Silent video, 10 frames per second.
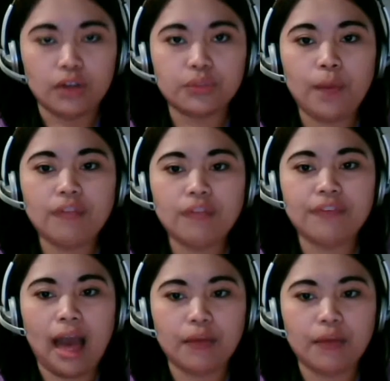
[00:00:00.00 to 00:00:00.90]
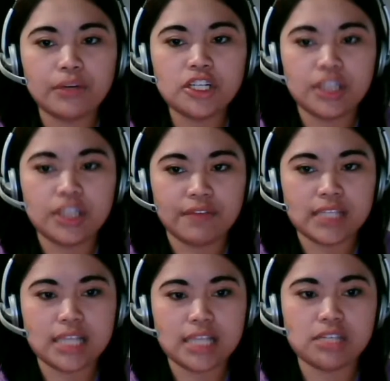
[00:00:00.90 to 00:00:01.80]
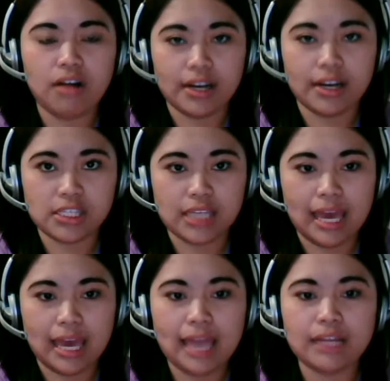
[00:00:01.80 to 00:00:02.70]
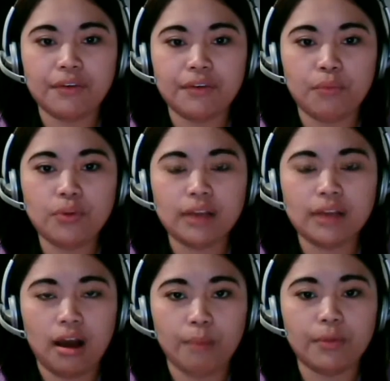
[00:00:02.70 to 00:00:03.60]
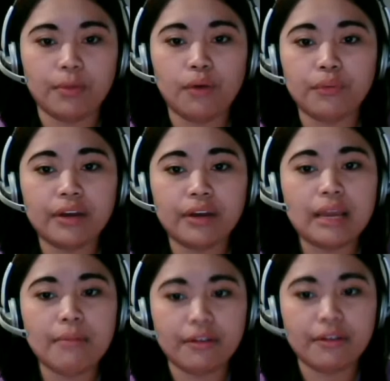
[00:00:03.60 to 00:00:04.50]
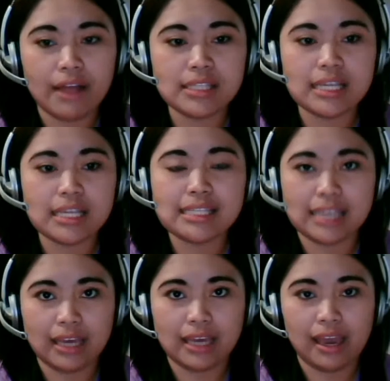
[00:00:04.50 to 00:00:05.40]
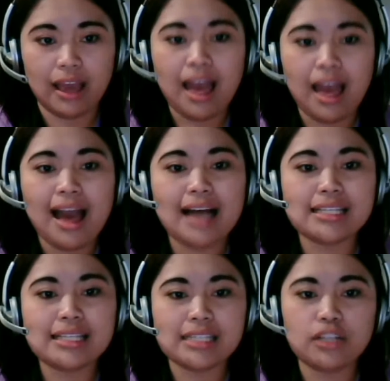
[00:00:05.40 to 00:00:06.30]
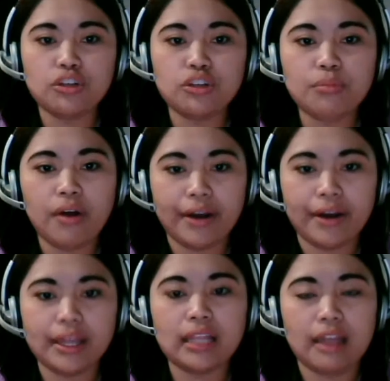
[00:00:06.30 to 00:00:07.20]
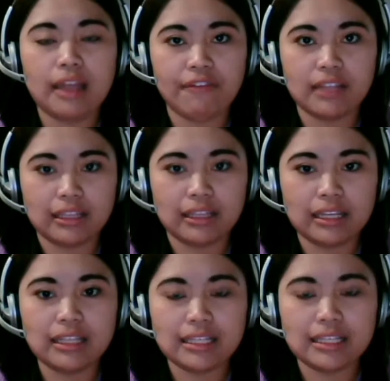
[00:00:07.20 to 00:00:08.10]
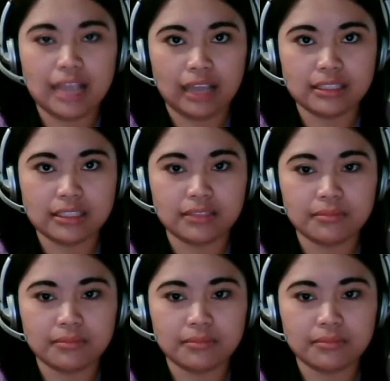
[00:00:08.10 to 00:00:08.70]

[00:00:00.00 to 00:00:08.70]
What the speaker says: 12-hour shifts as guards in a remote camp where immigrants seeking asylum are indefinitely detained.